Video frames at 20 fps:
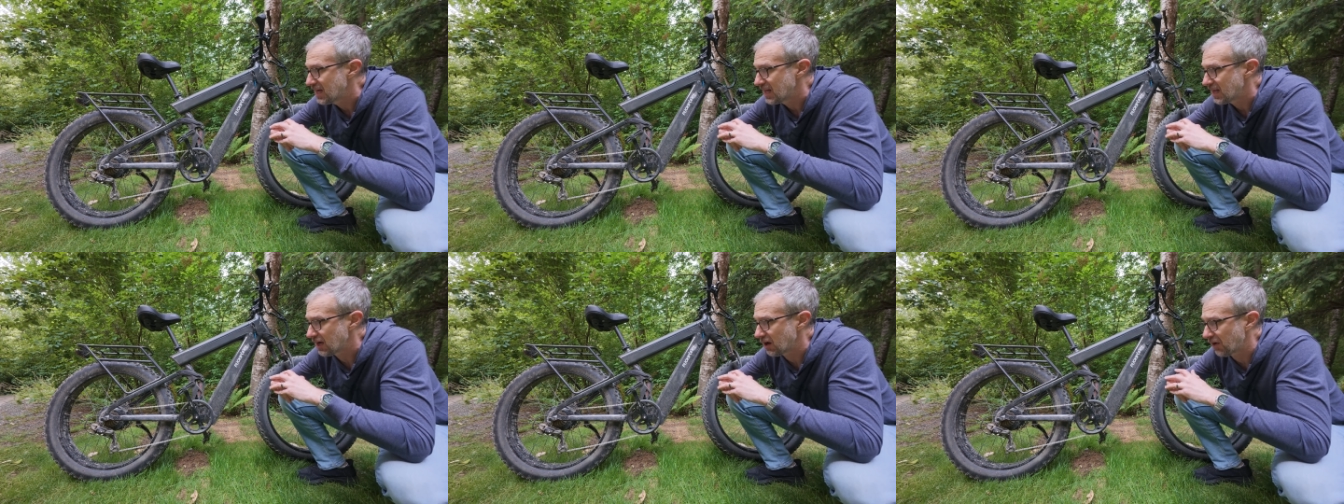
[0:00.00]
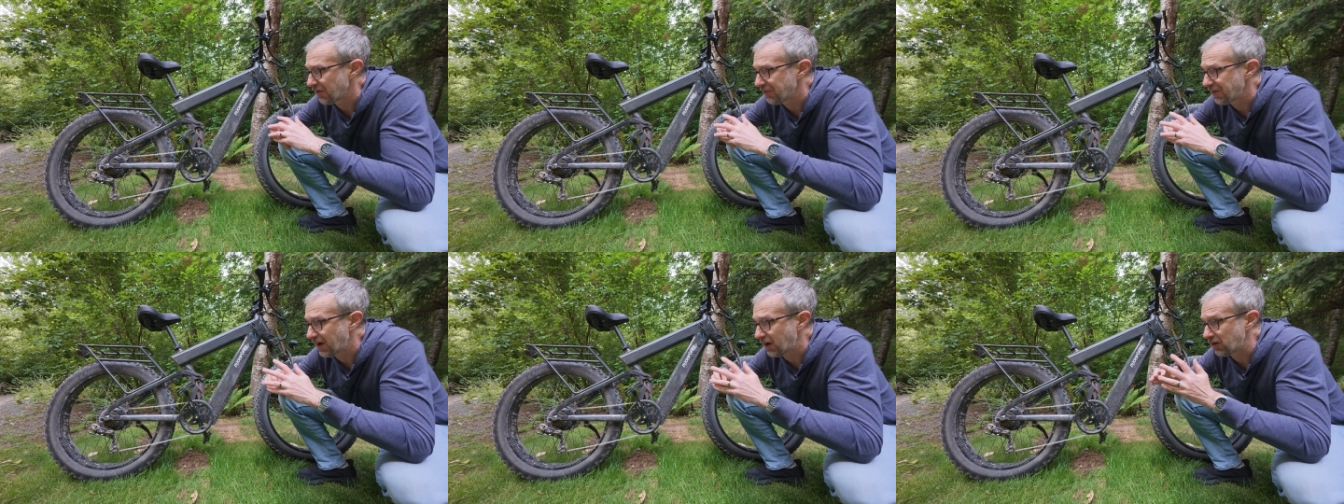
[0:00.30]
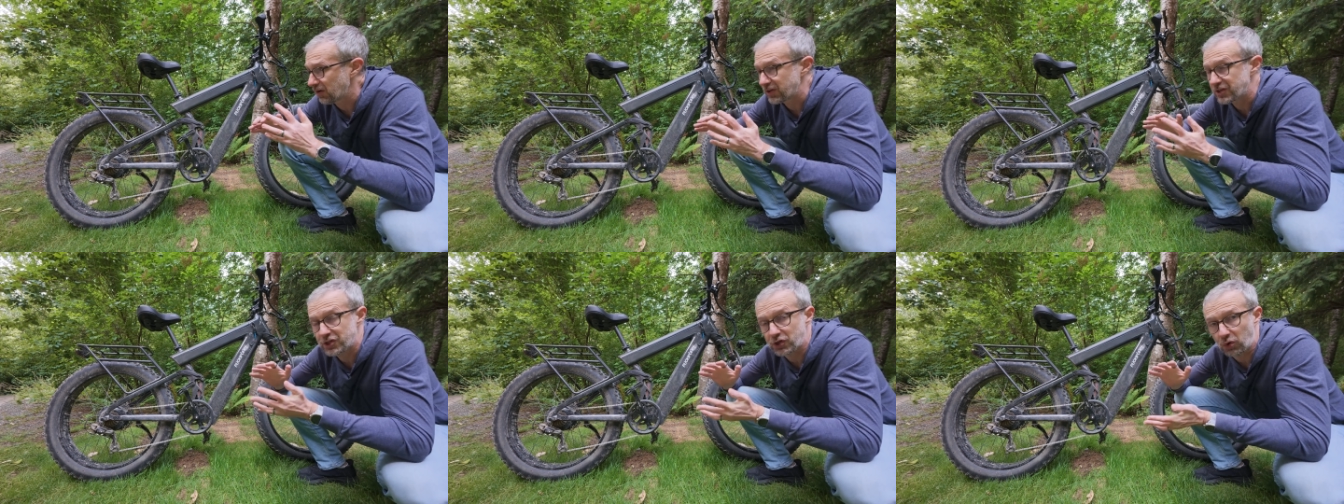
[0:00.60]
Now I
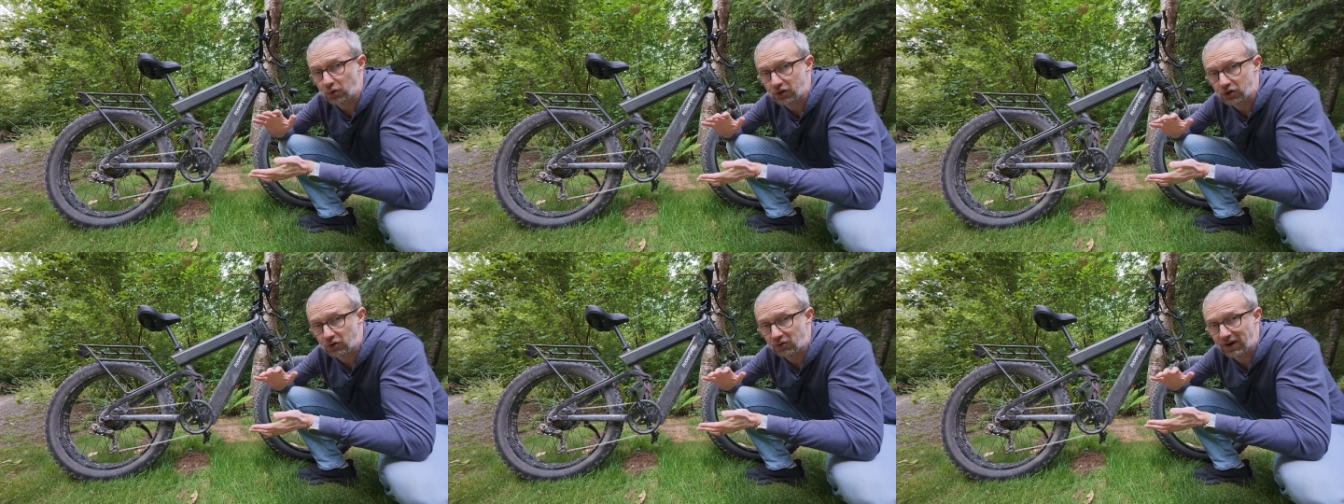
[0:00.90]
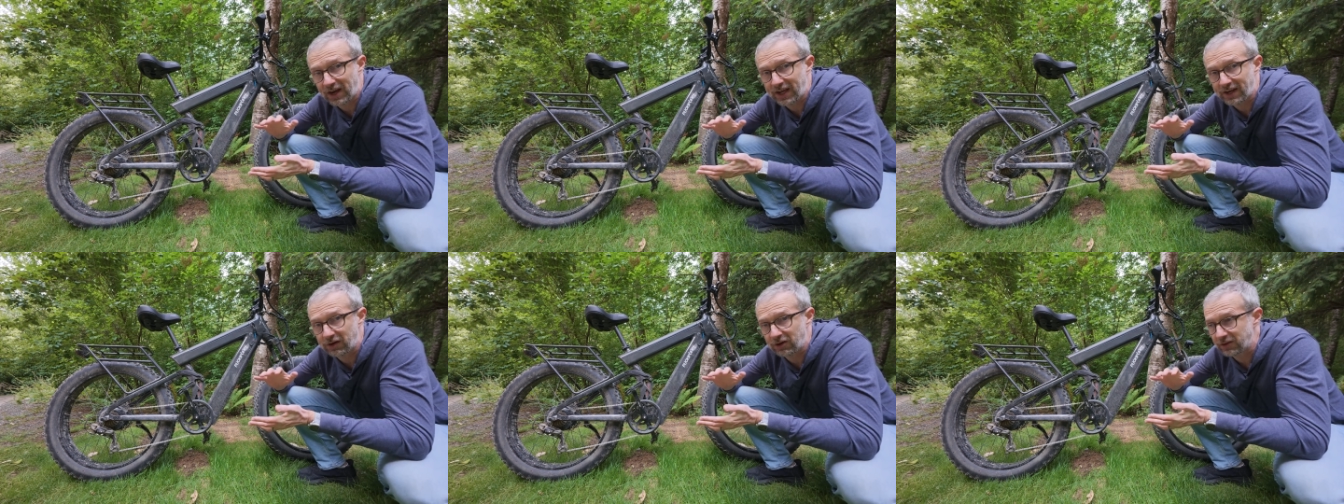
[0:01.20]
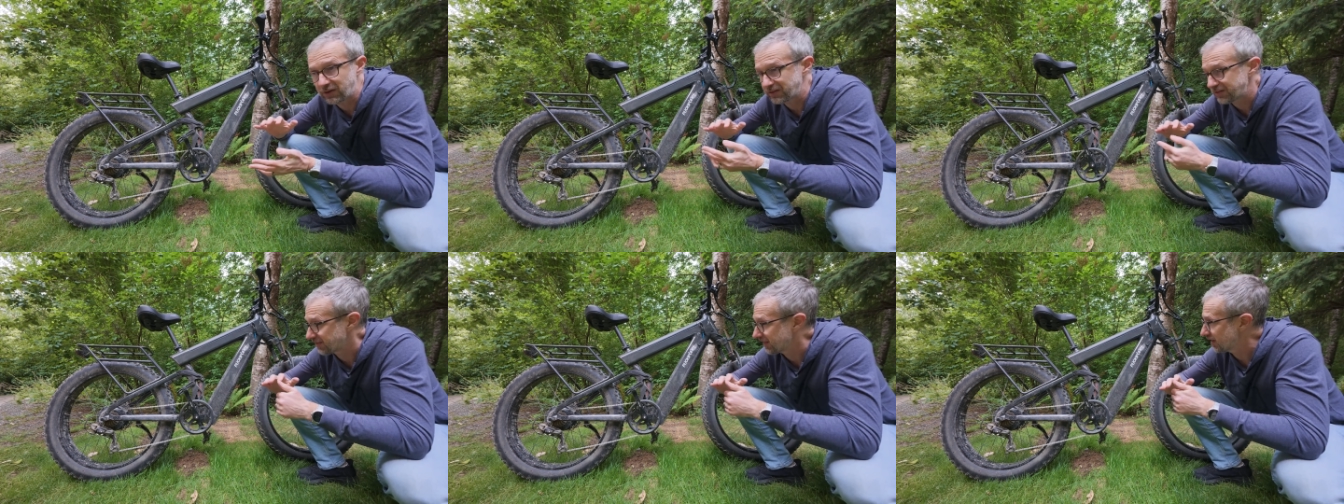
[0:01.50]
found shorter
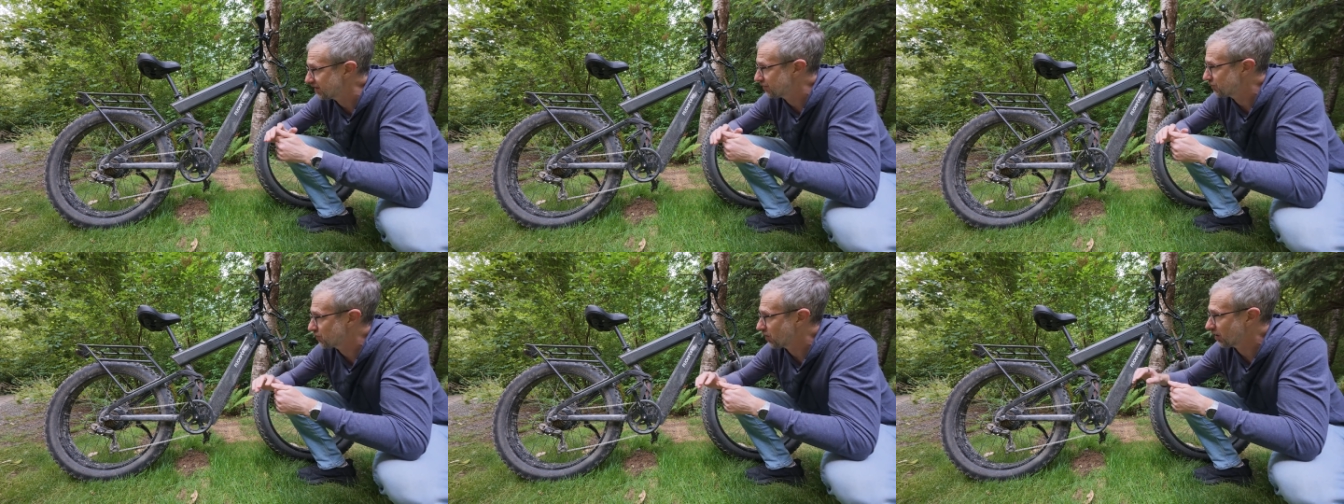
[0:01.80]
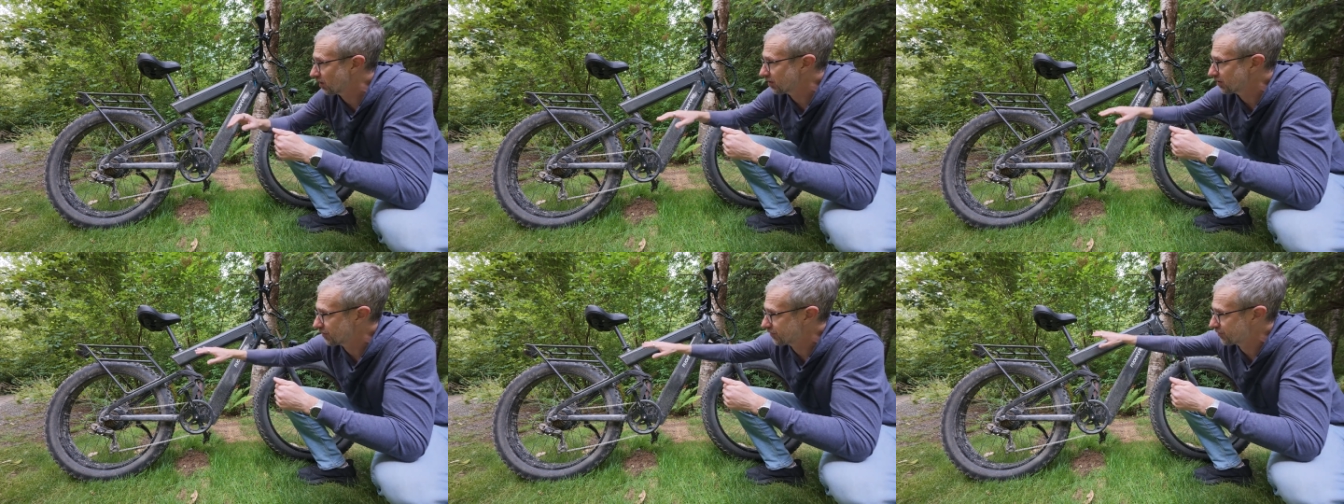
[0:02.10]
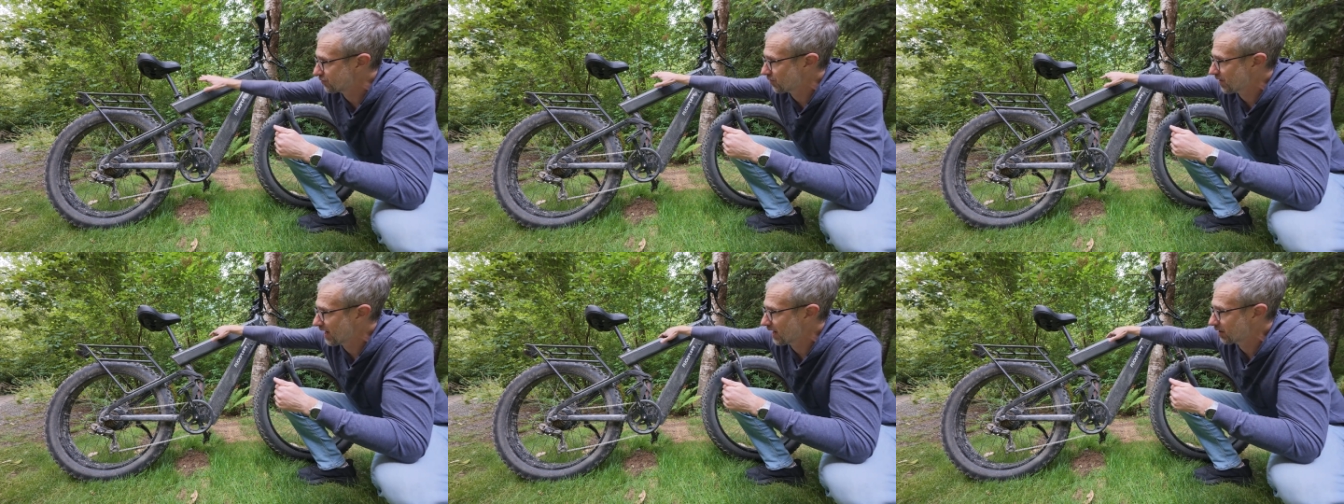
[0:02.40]
riders, they struggle to
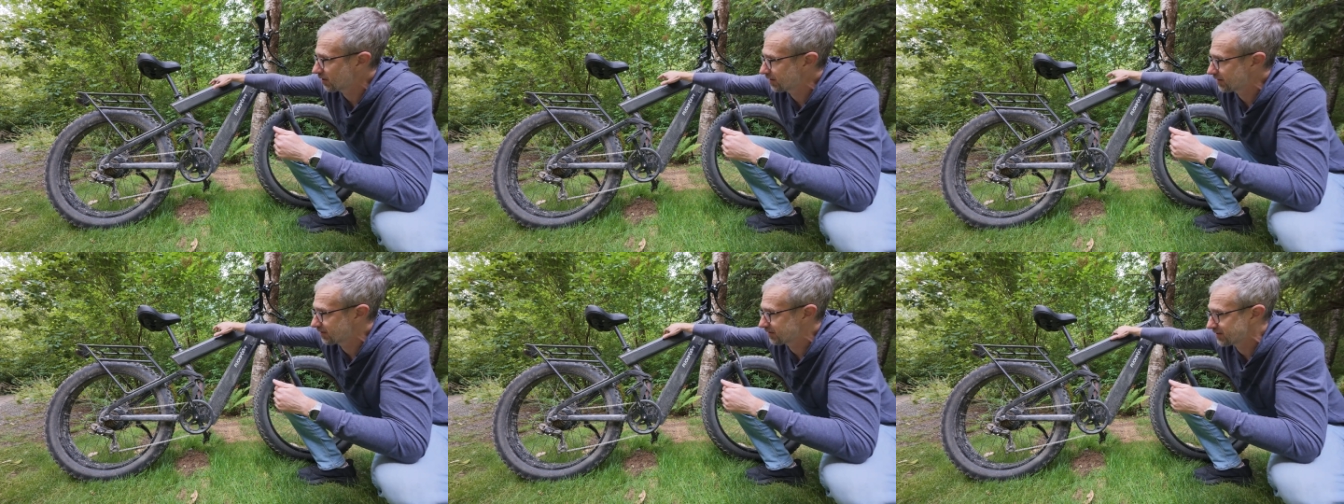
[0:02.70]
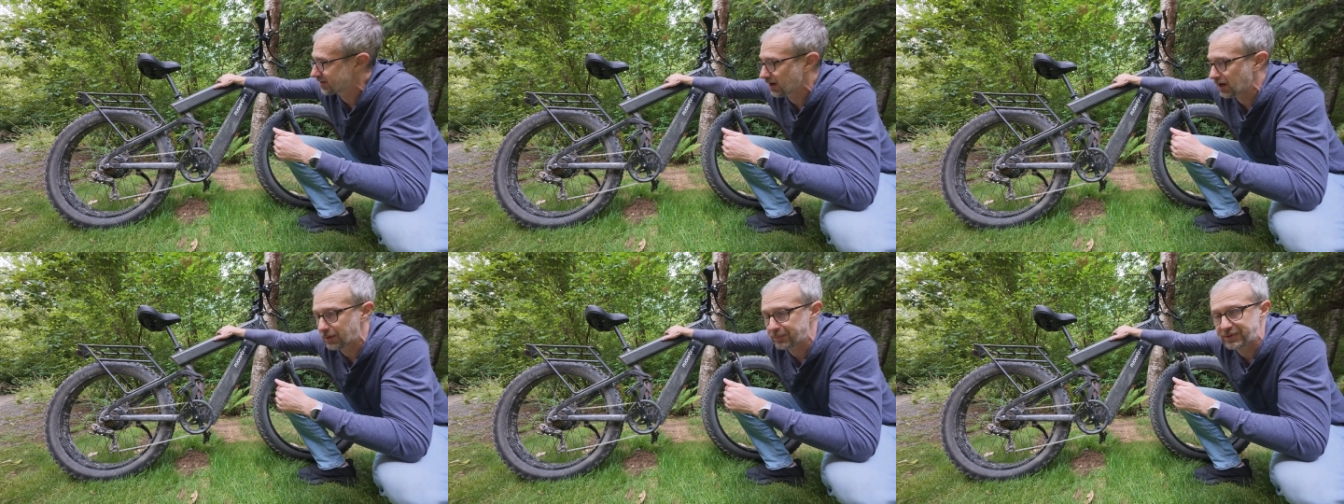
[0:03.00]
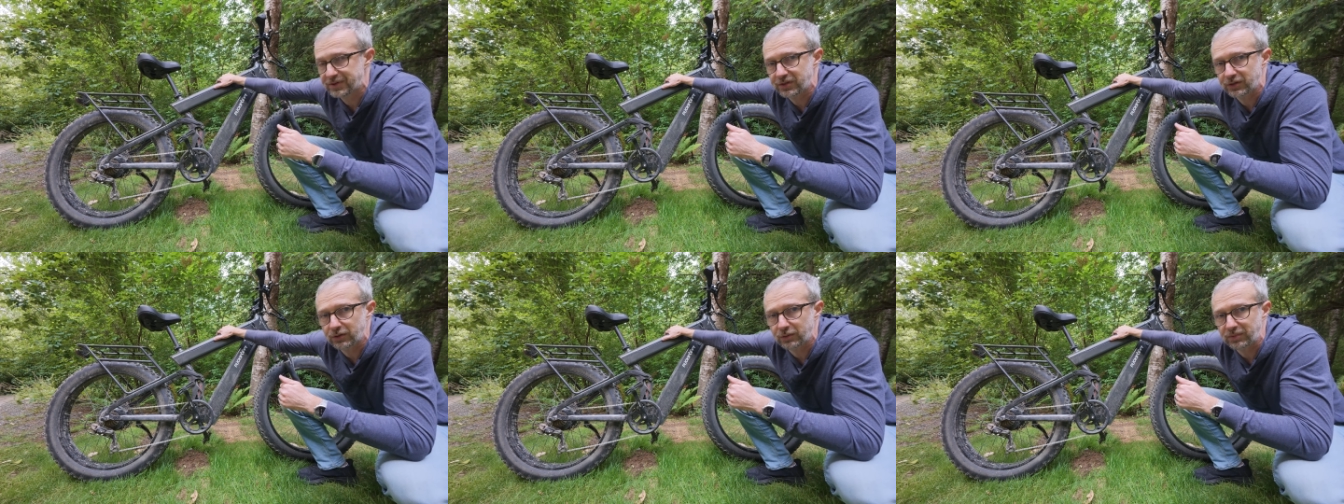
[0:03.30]
straddle this top
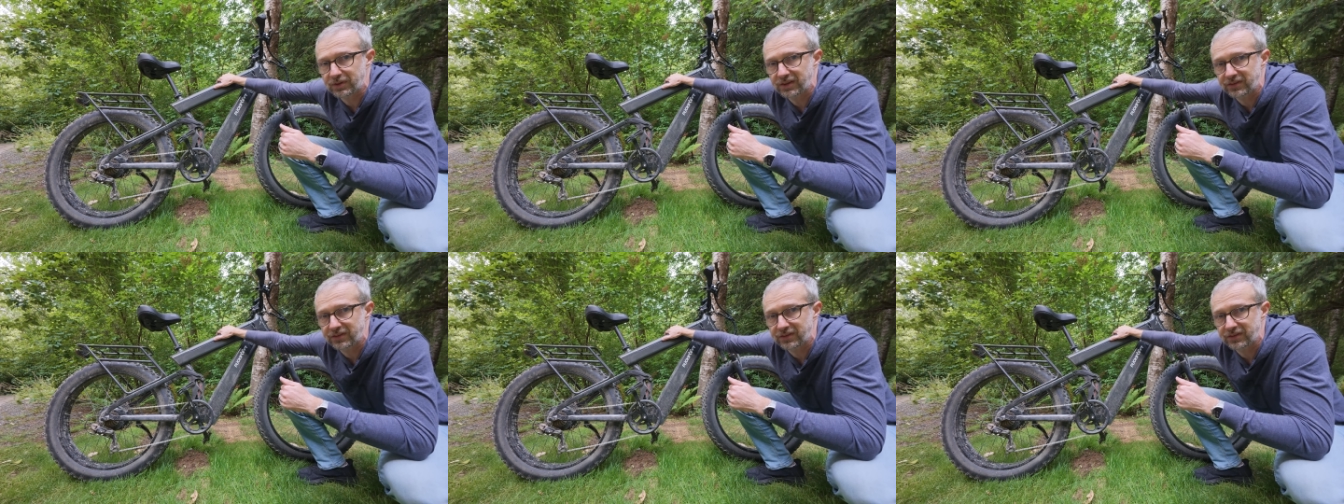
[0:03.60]
tube.